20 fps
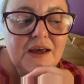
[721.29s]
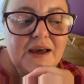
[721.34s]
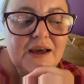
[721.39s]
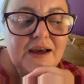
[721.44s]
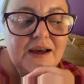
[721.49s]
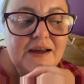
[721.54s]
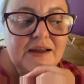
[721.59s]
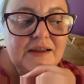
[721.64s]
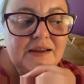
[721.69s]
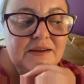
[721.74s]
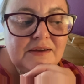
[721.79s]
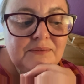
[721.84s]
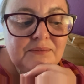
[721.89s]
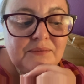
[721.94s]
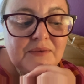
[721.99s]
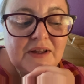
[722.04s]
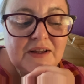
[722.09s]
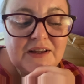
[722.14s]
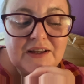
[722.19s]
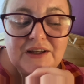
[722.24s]

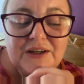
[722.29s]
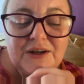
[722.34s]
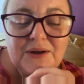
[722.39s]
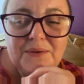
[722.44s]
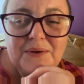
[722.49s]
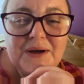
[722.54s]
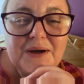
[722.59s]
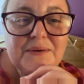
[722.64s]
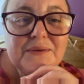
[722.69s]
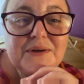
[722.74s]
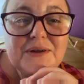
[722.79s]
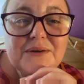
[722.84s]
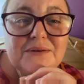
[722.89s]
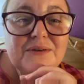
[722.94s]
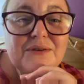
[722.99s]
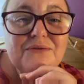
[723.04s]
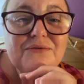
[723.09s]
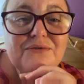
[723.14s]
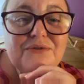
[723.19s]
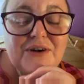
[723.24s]
I'll let you know how it goes
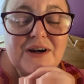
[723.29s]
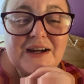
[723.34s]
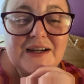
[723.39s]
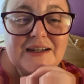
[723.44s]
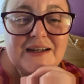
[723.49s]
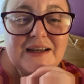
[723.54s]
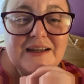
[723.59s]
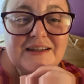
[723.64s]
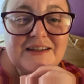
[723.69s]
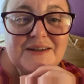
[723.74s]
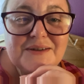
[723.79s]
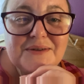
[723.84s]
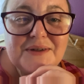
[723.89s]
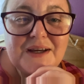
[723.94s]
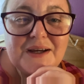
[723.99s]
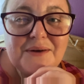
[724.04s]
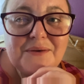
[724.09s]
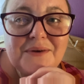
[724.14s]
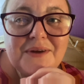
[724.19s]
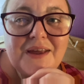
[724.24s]
on Friday, no
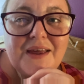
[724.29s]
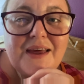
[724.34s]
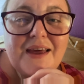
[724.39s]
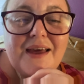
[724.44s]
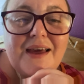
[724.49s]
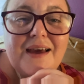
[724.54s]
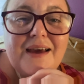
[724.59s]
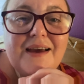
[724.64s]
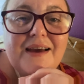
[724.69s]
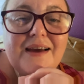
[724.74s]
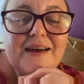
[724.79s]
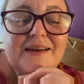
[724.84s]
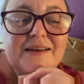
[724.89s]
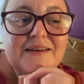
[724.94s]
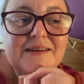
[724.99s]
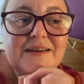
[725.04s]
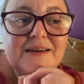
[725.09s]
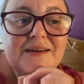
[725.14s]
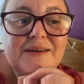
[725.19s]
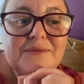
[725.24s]
doubt.
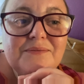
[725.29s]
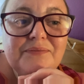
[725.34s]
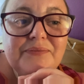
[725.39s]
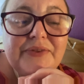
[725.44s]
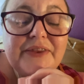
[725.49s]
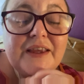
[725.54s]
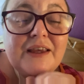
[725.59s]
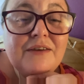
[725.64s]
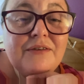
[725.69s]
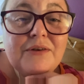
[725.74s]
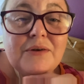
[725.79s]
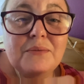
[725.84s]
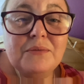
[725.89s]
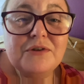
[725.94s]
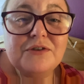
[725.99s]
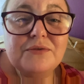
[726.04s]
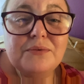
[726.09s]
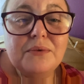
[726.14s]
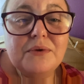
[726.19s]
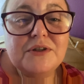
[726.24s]
Thank you very
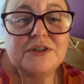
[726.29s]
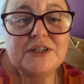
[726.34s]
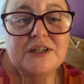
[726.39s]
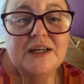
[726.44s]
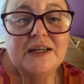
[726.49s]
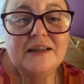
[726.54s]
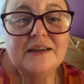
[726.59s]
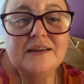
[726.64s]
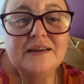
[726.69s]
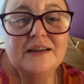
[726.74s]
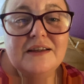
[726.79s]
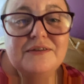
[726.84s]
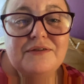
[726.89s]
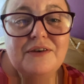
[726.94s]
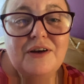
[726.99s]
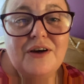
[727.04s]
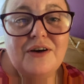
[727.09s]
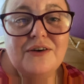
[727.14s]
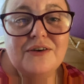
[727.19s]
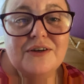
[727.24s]
much for watching this
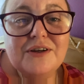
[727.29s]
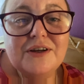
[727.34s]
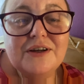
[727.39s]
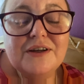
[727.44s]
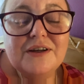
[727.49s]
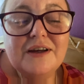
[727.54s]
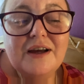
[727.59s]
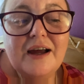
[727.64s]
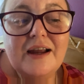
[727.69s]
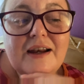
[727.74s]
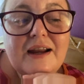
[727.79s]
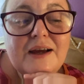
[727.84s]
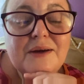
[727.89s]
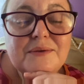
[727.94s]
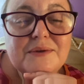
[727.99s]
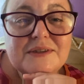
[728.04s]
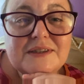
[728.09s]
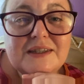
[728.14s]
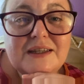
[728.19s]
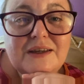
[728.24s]
vlog, and I
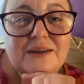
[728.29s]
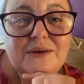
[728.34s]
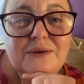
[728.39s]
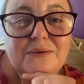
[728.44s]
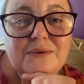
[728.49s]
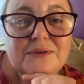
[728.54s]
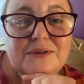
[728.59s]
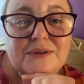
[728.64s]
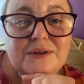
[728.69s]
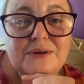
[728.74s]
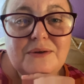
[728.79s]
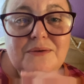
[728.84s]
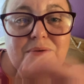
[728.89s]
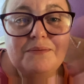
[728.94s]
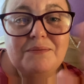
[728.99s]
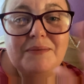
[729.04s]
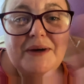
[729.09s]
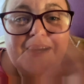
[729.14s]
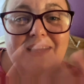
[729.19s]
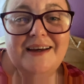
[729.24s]
will see you
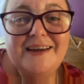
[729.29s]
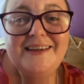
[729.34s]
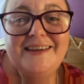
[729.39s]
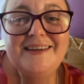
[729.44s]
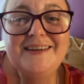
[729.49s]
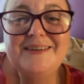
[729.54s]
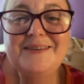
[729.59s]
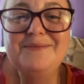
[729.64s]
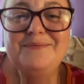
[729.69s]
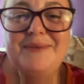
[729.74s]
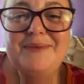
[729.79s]
soon. Bye.